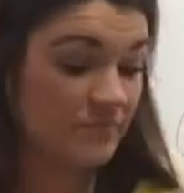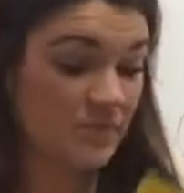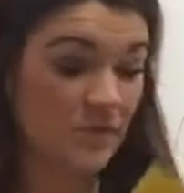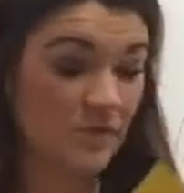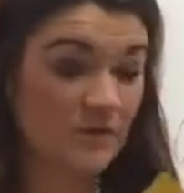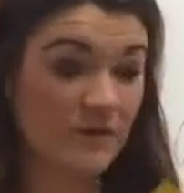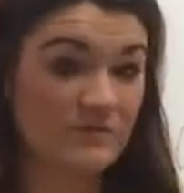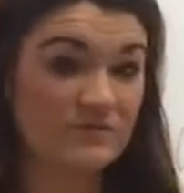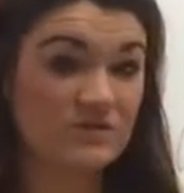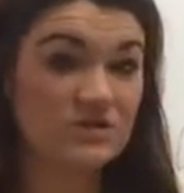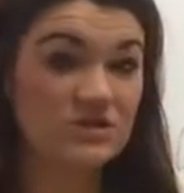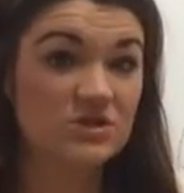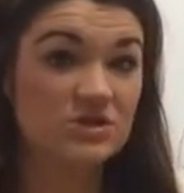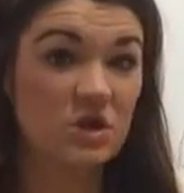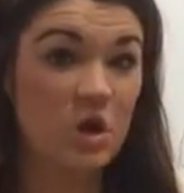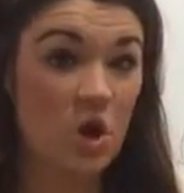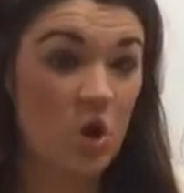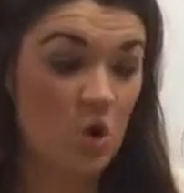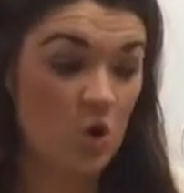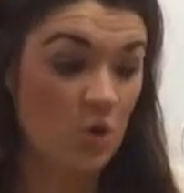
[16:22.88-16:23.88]
We have
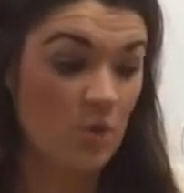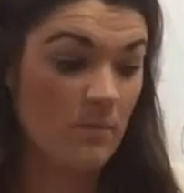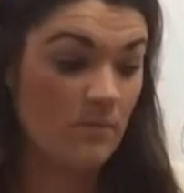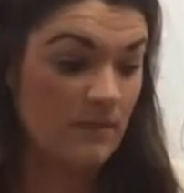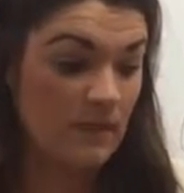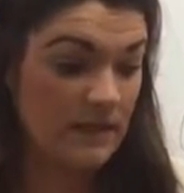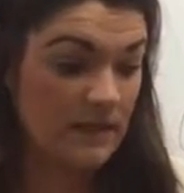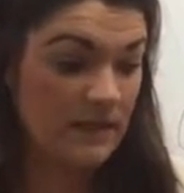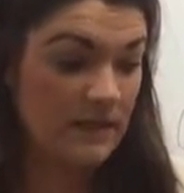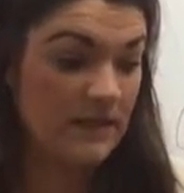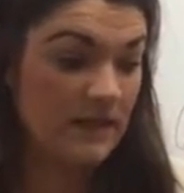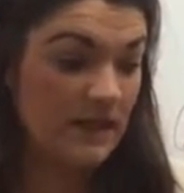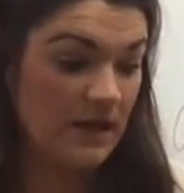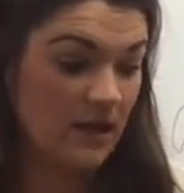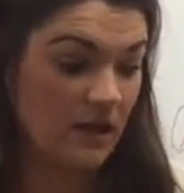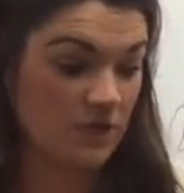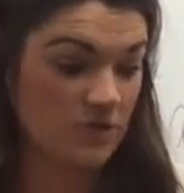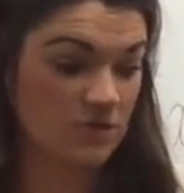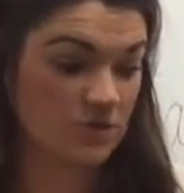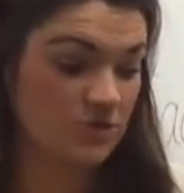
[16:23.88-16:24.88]
so many
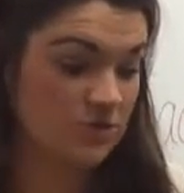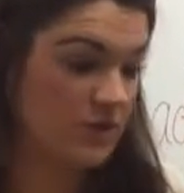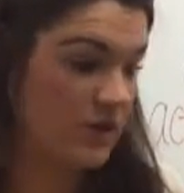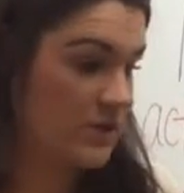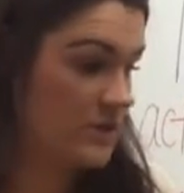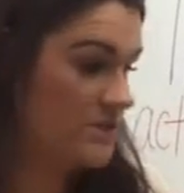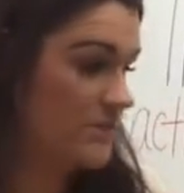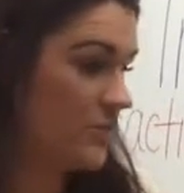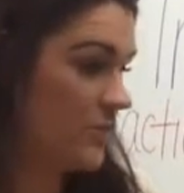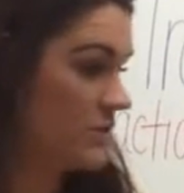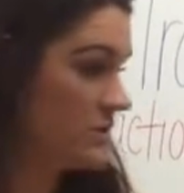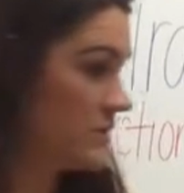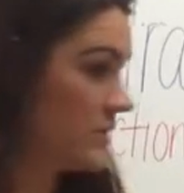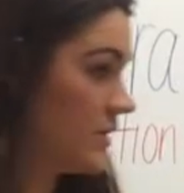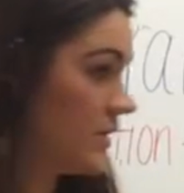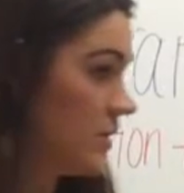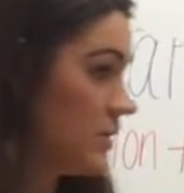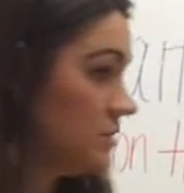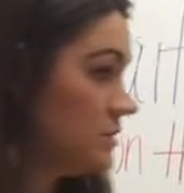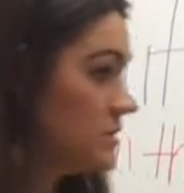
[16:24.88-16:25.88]
character traits, boys and
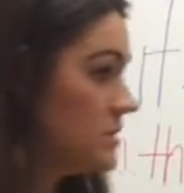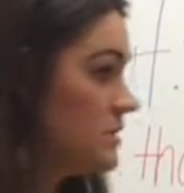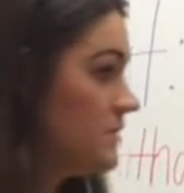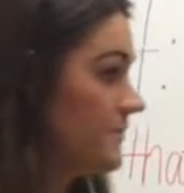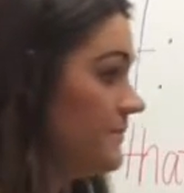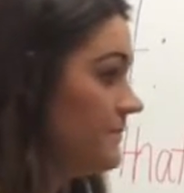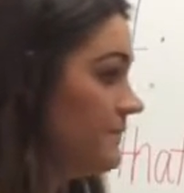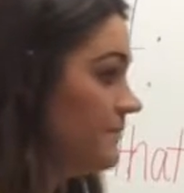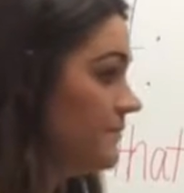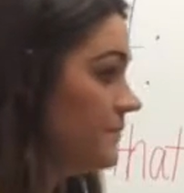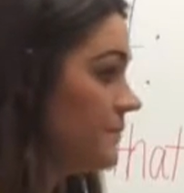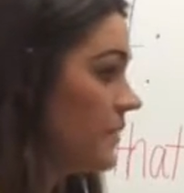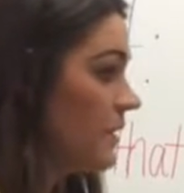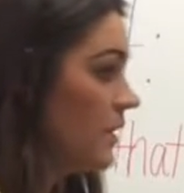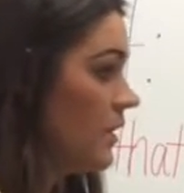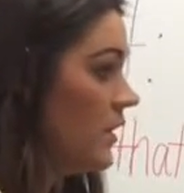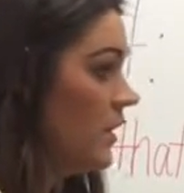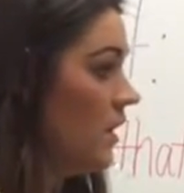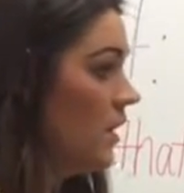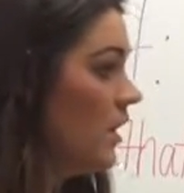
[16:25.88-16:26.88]
girls.
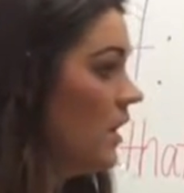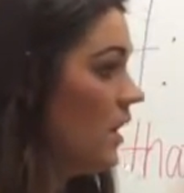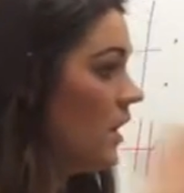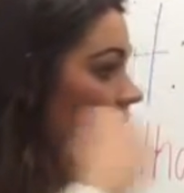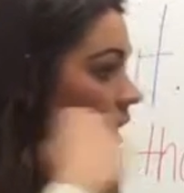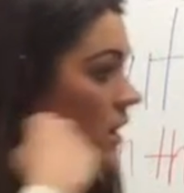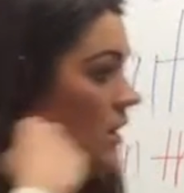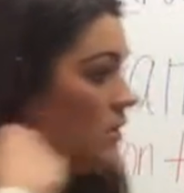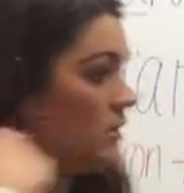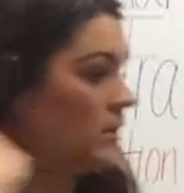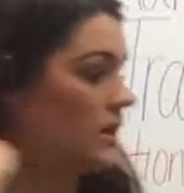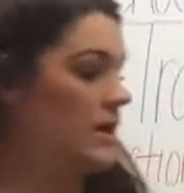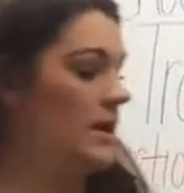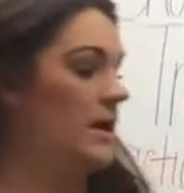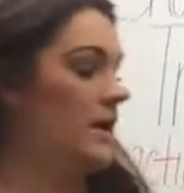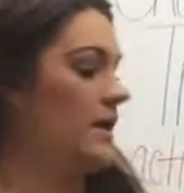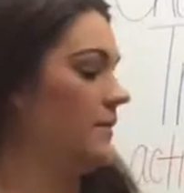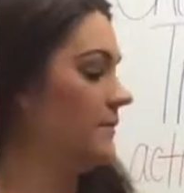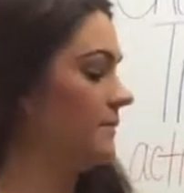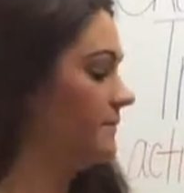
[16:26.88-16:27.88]

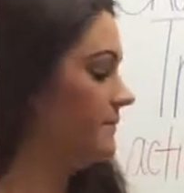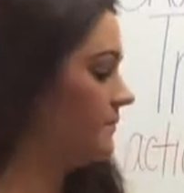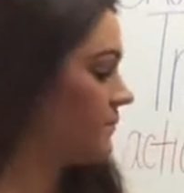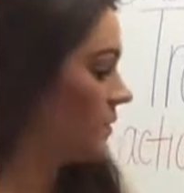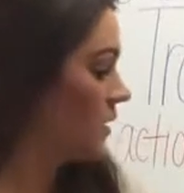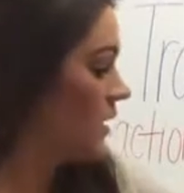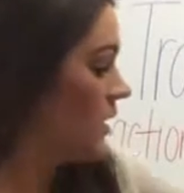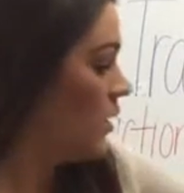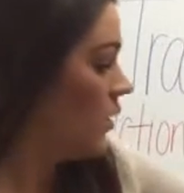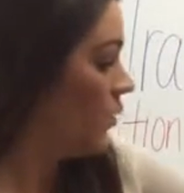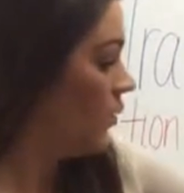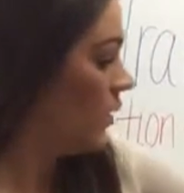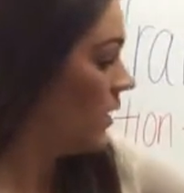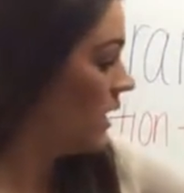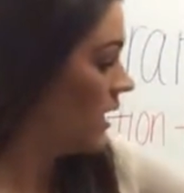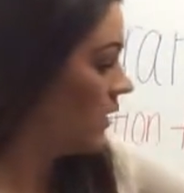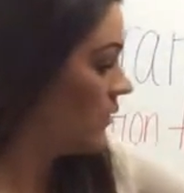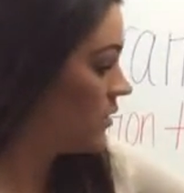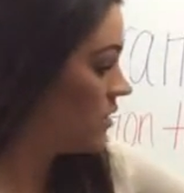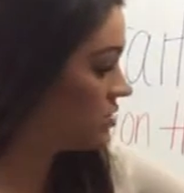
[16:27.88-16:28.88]
Okay, what
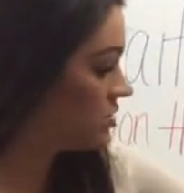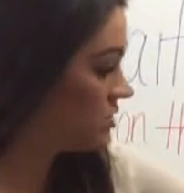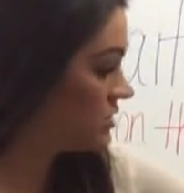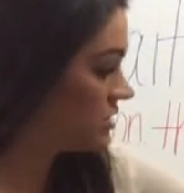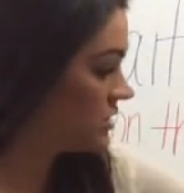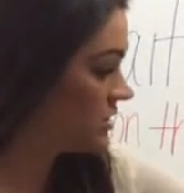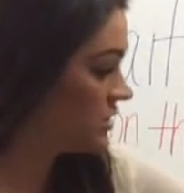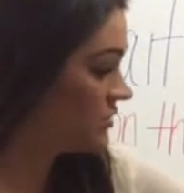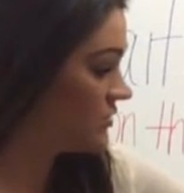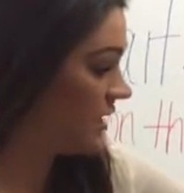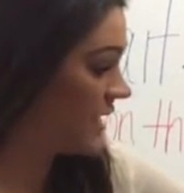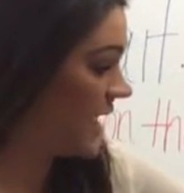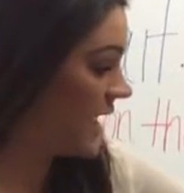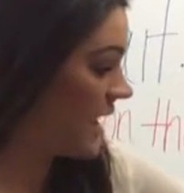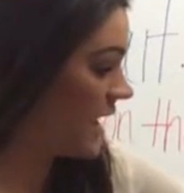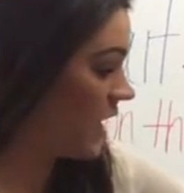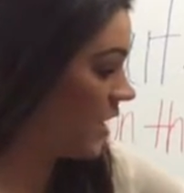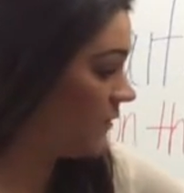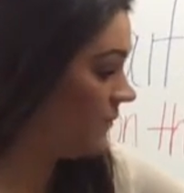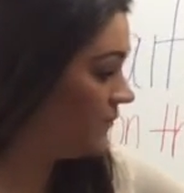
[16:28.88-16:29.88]
I want you to do
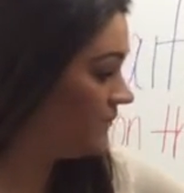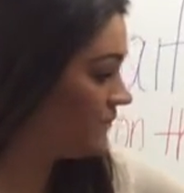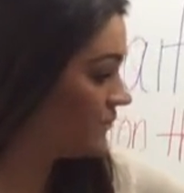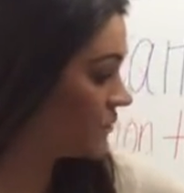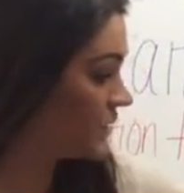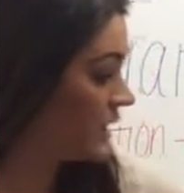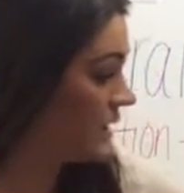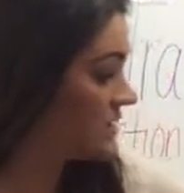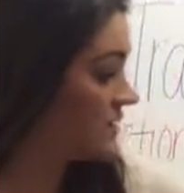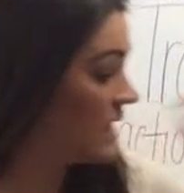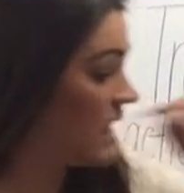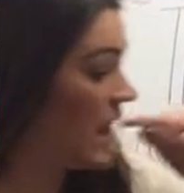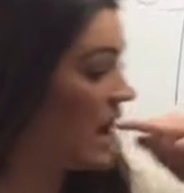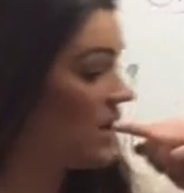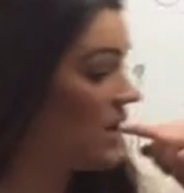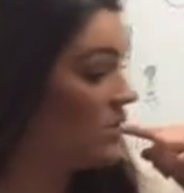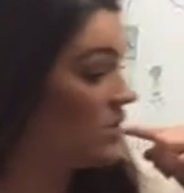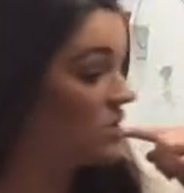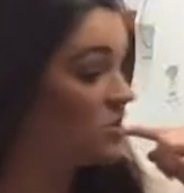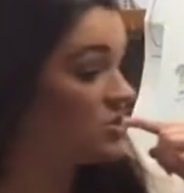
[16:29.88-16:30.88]
now is I
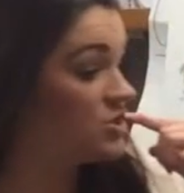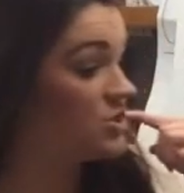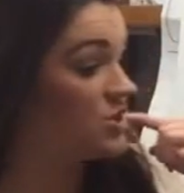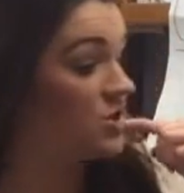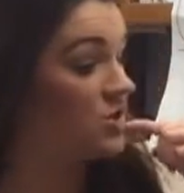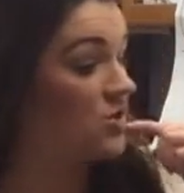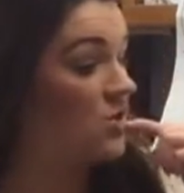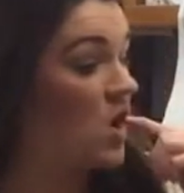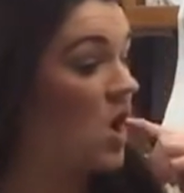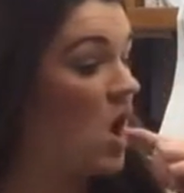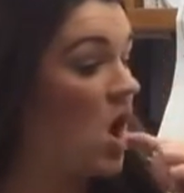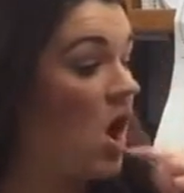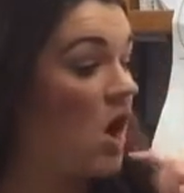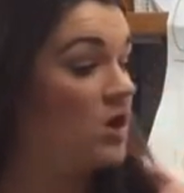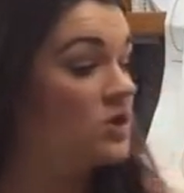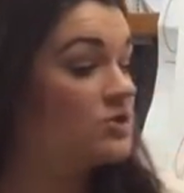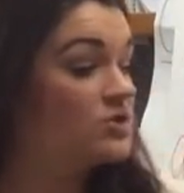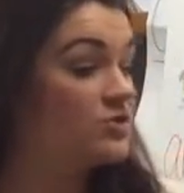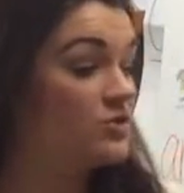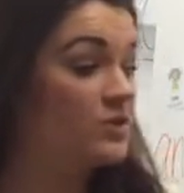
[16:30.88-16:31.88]
want you
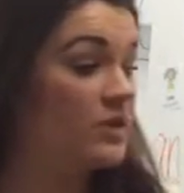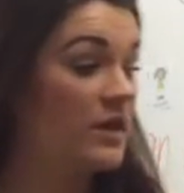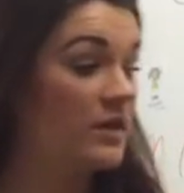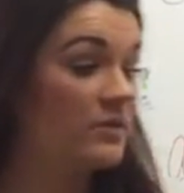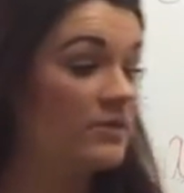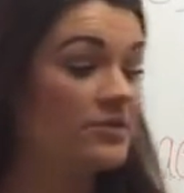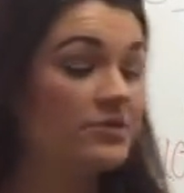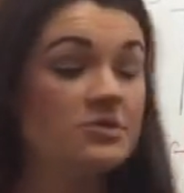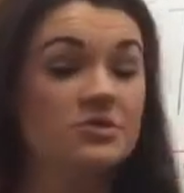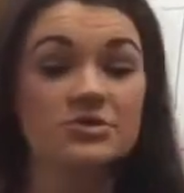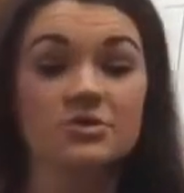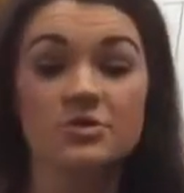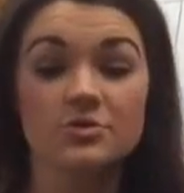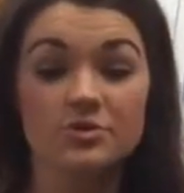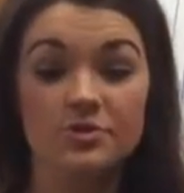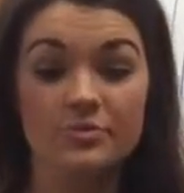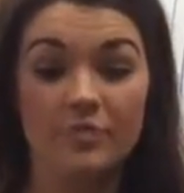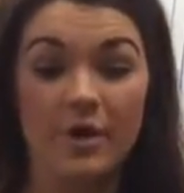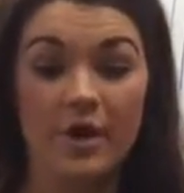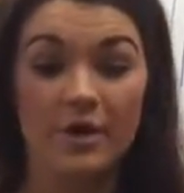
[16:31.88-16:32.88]
to get with your
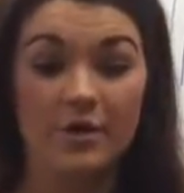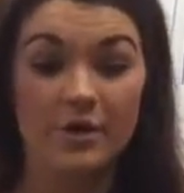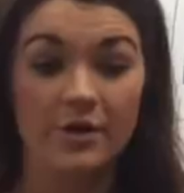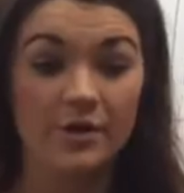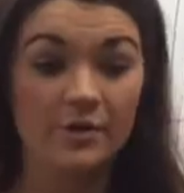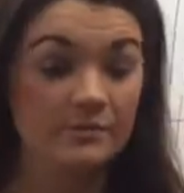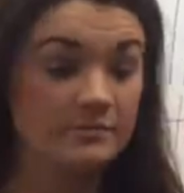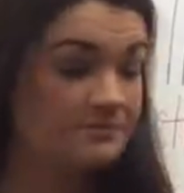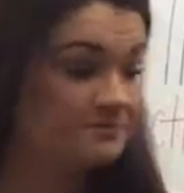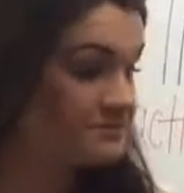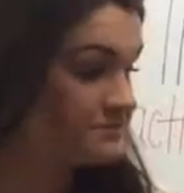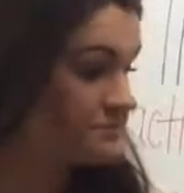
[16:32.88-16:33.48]
shoulder partner.